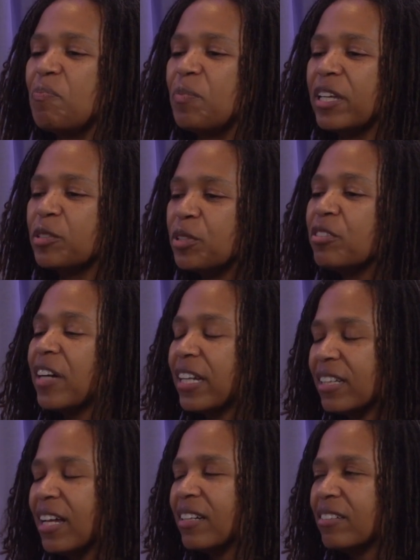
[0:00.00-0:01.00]
Because we do
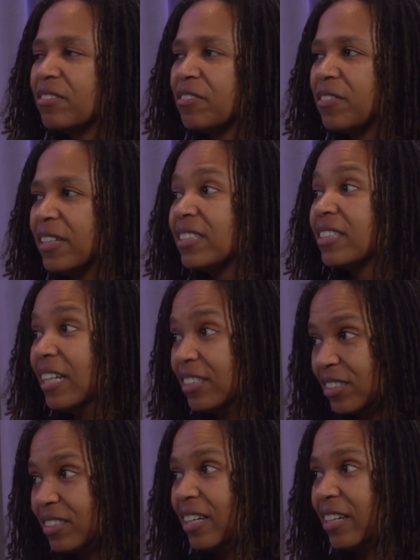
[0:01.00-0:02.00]
find a lot of
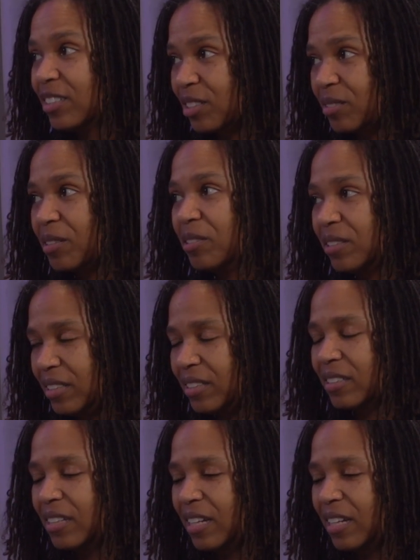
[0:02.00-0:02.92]
incidental lichen sclerosus,